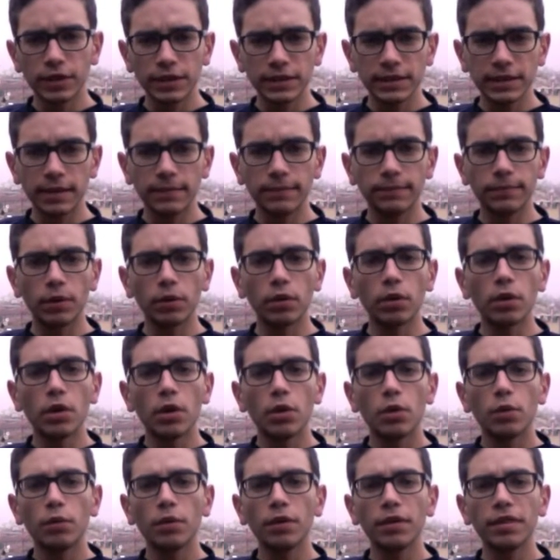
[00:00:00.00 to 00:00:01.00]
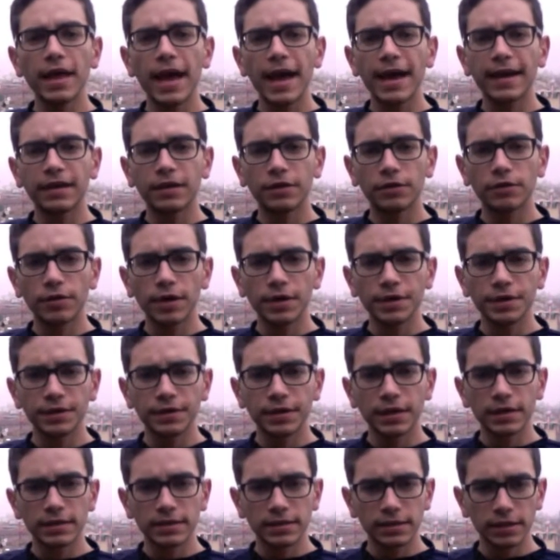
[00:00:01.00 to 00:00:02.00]
For example, with n
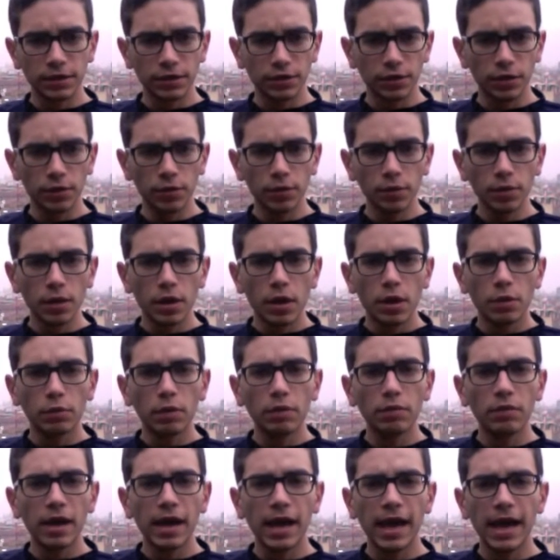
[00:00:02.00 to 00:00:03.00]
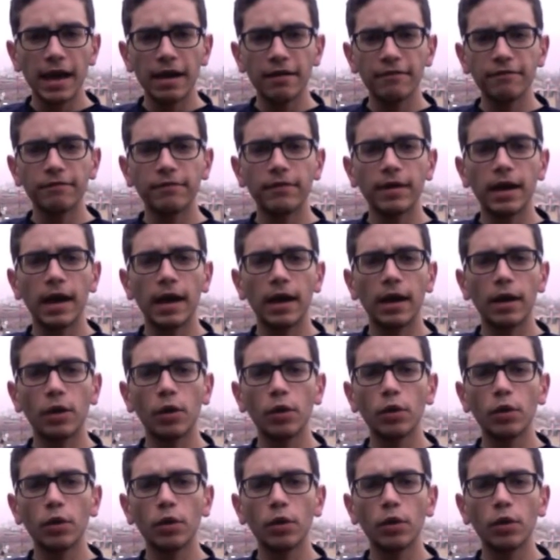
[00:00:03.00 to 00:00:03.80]
greater than 0, we will have an